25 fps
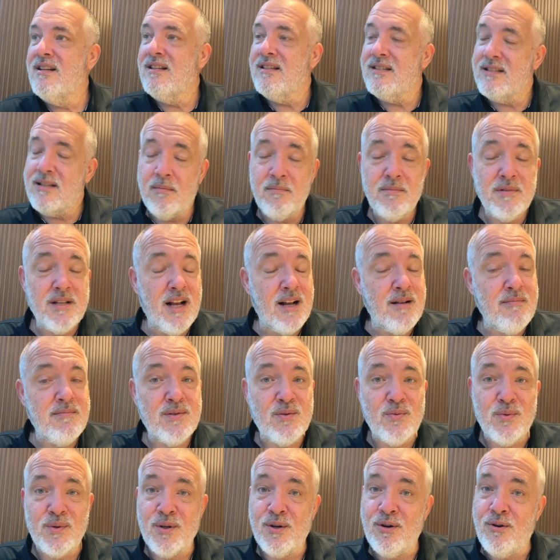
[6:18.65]

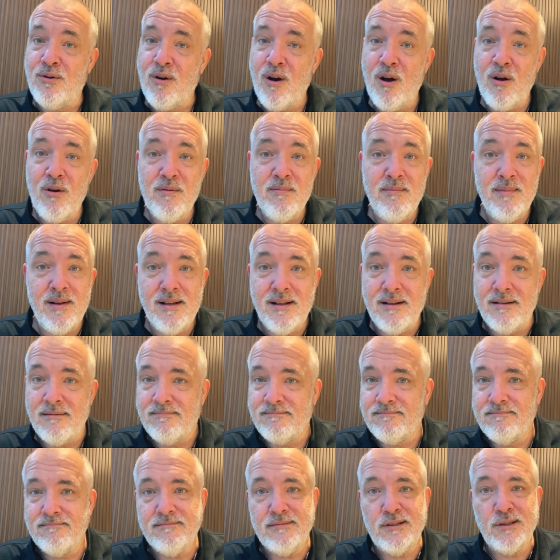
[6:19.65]
sometimes with grown
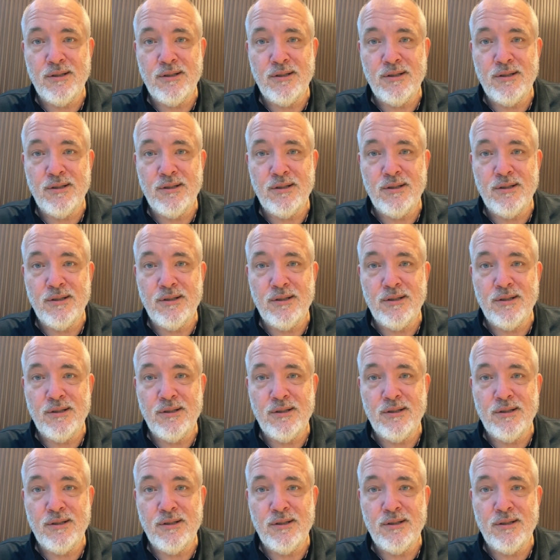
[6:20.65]
men